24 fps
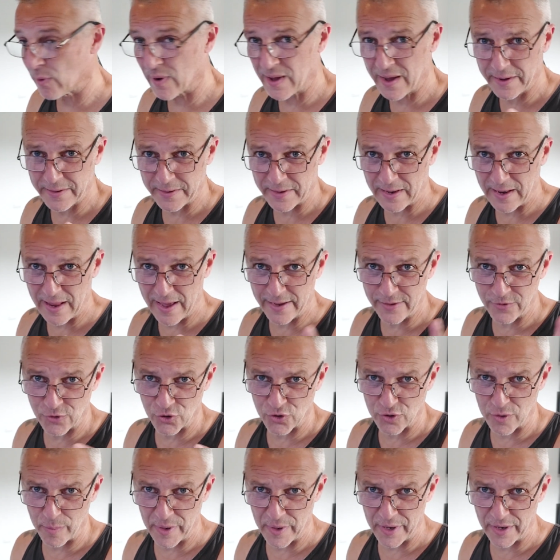I kind of lied
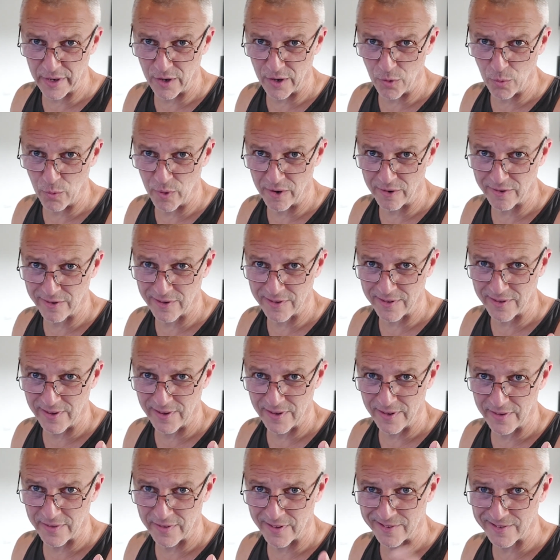just a minute ago where I said,
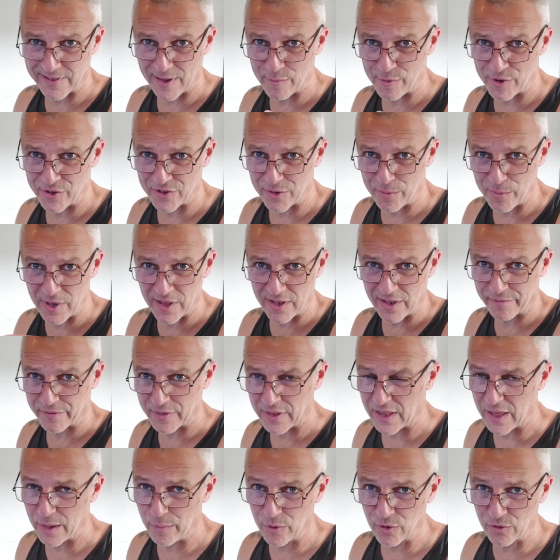next time you see me, I'll have the
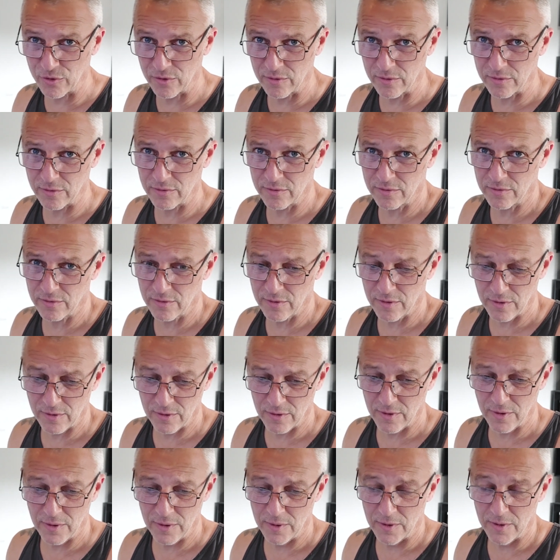labels, because
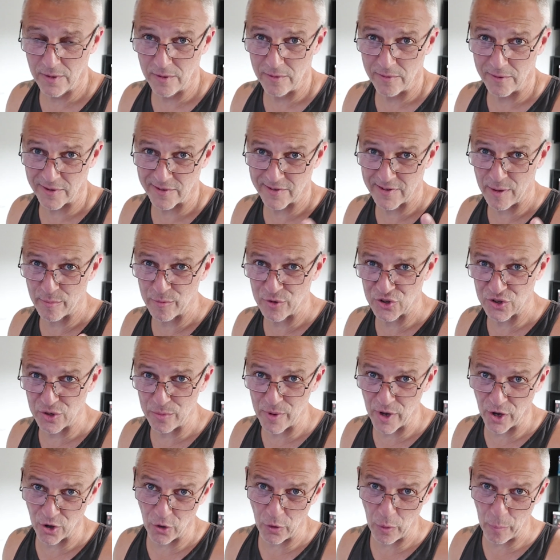next time you see me,
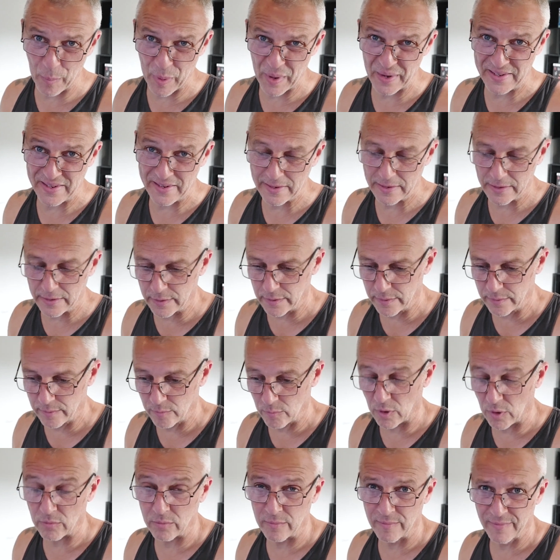I've got the paint.
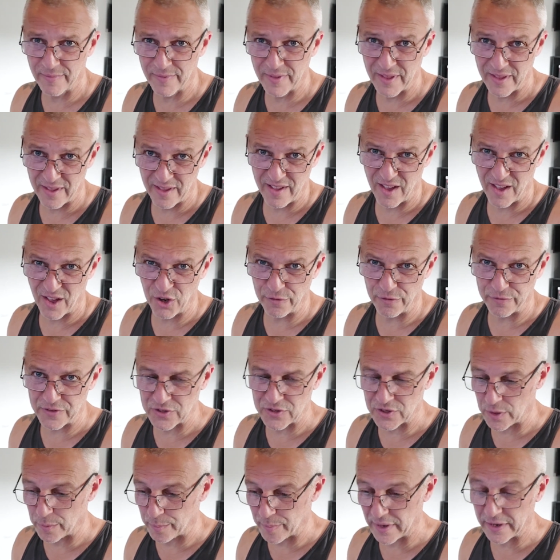Well, another
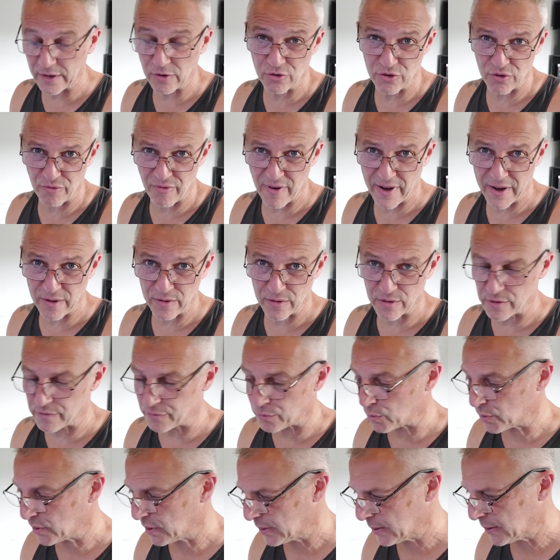tin of paint, because I ran out of the
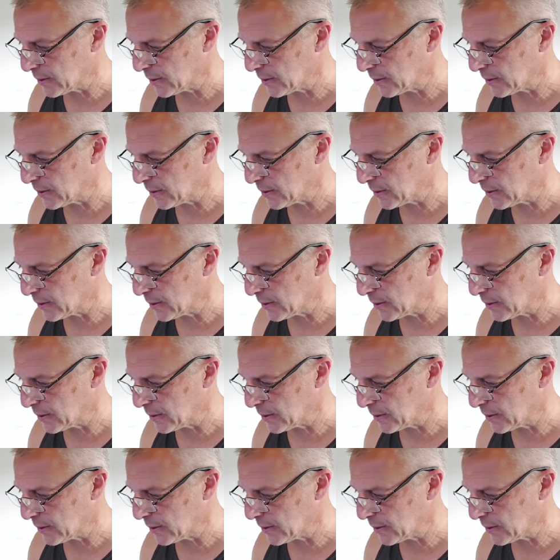one.